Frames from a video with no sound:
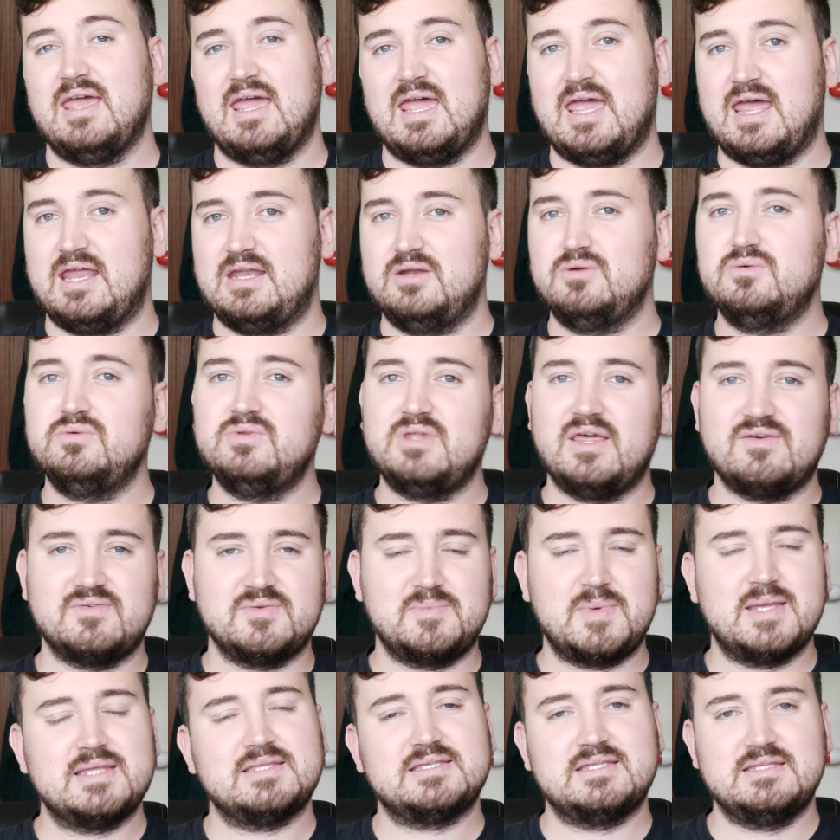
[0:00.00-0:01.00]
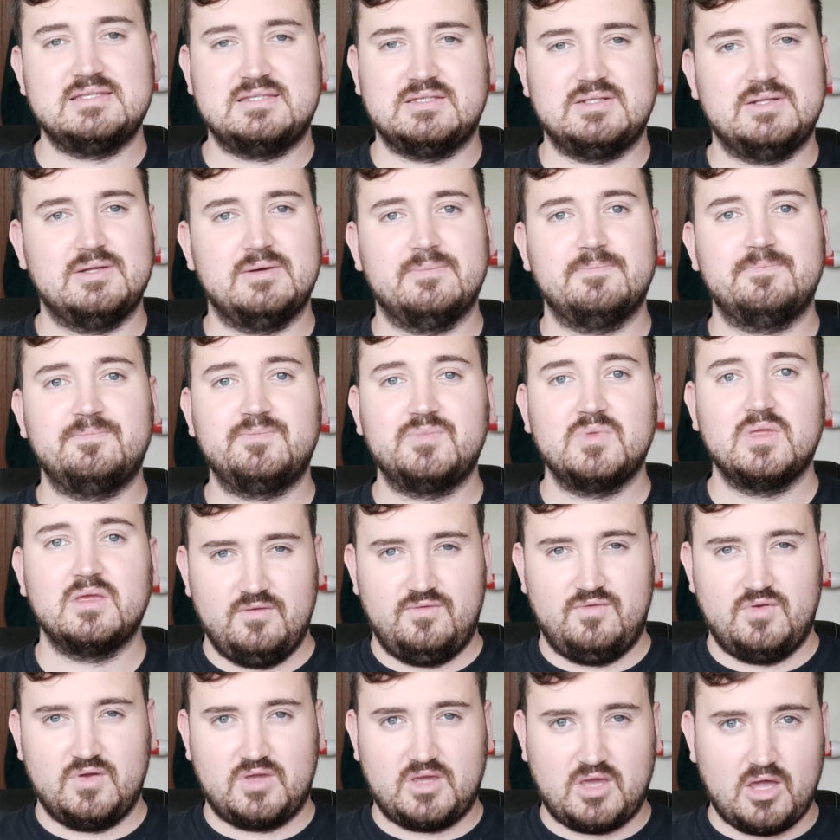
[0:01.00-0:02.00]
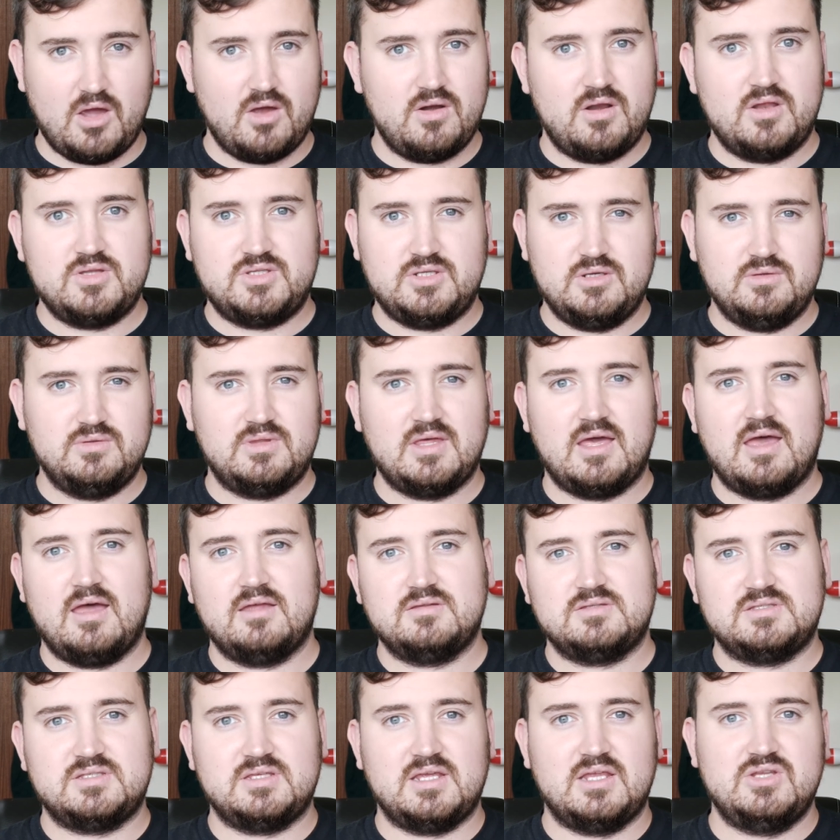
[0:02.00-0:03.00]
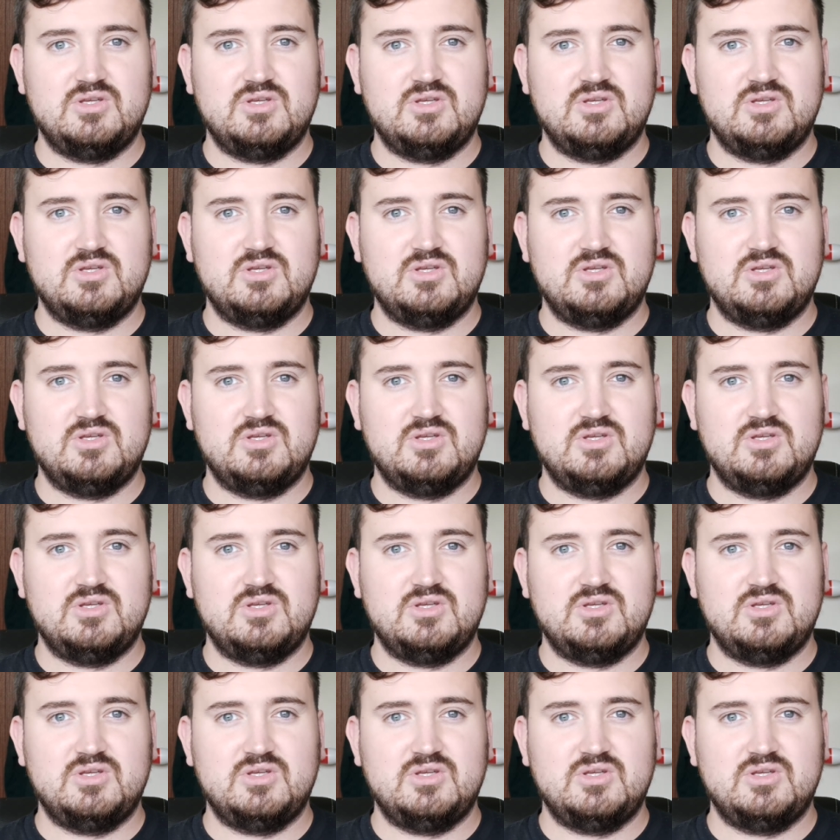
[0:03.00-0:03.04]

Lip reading: and all the other bits into them, if you're going to do that